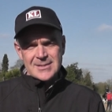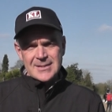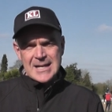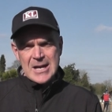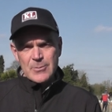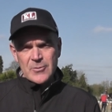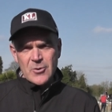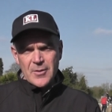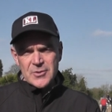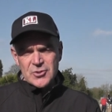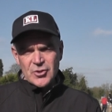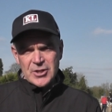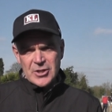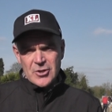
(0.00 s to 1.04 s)
now we've got the
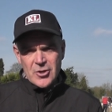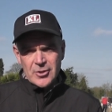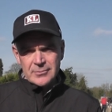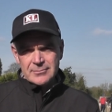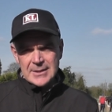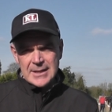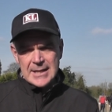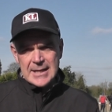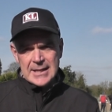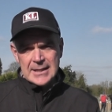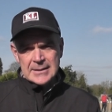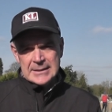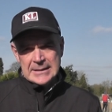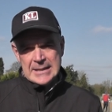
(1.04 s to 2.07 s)
jockey on
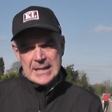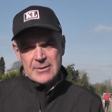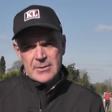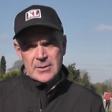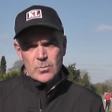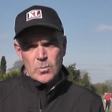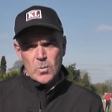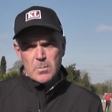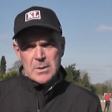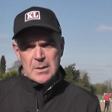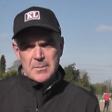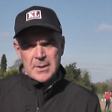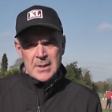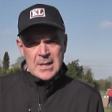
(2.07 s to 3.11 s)
and they're in the warm
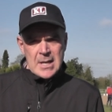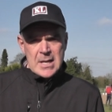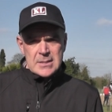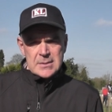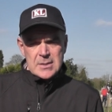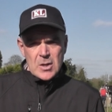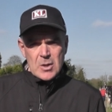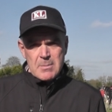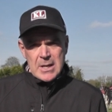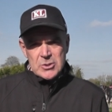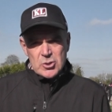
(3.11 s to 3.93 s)
up. So my